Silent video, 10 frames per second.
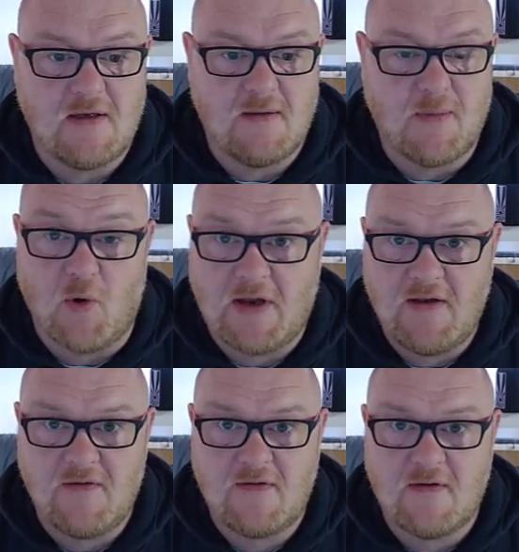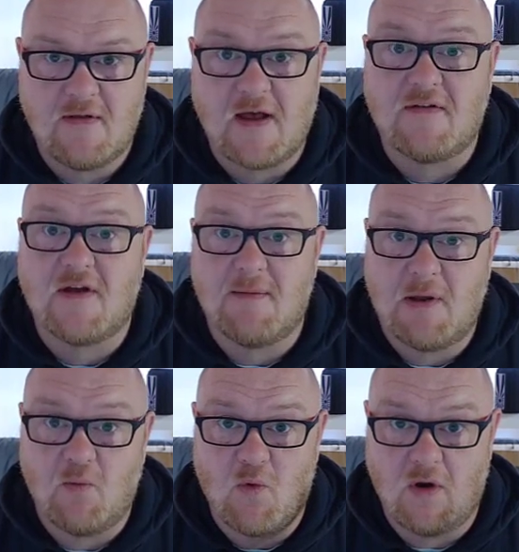points, that's going to
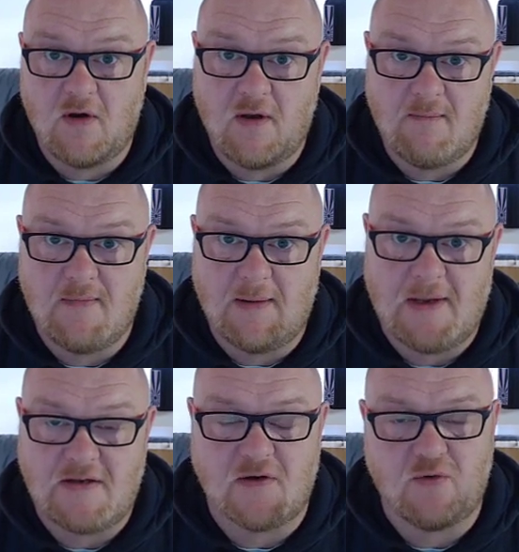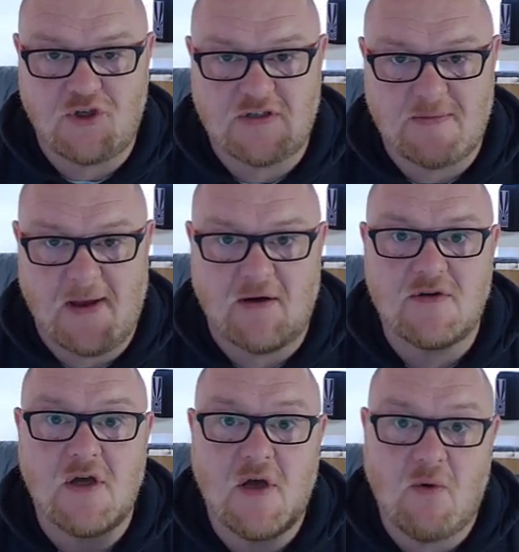be 1 millimeter, or just
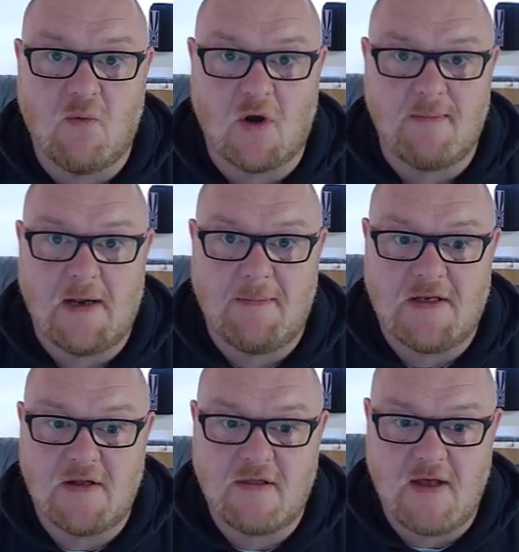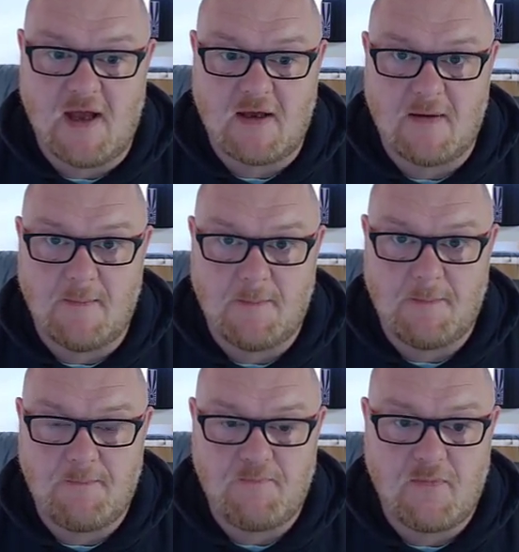about 1 millimeter thick.
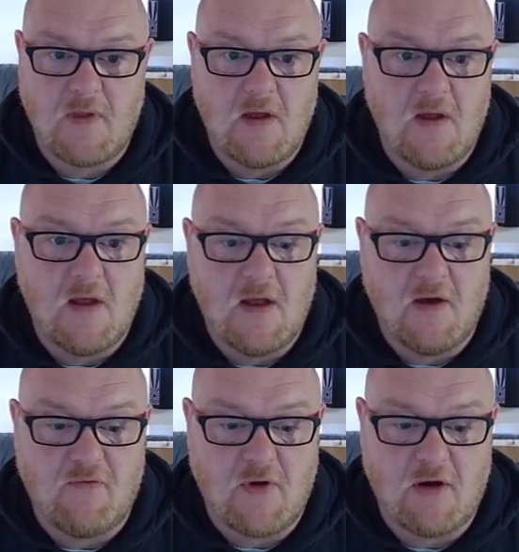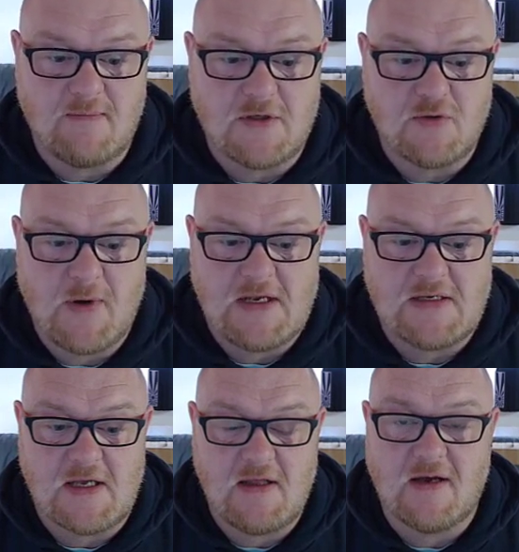If we go up to
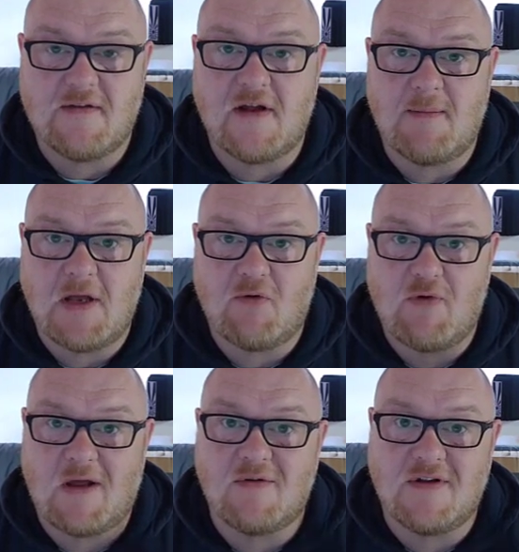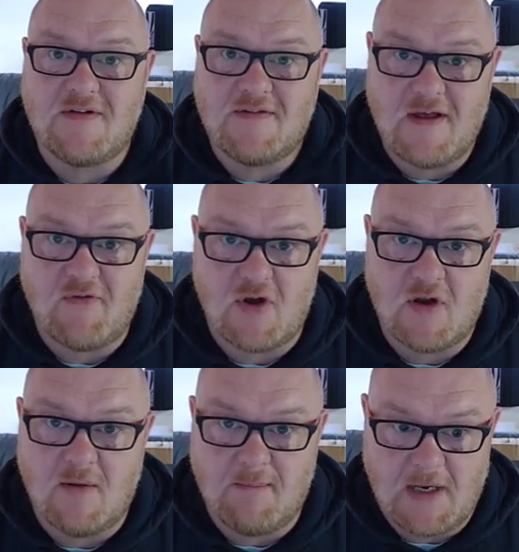20, that's going to be around 7
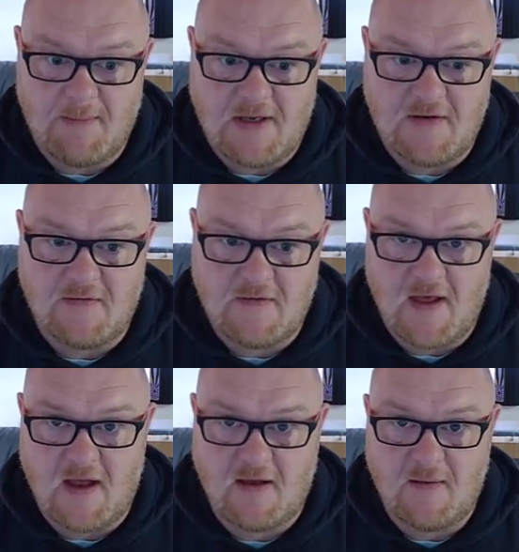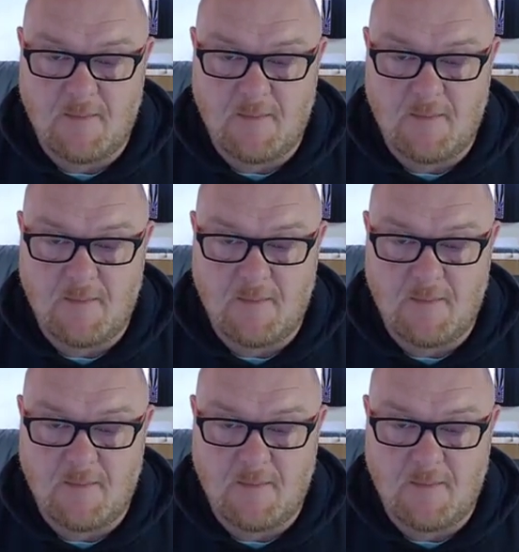millimeters thick.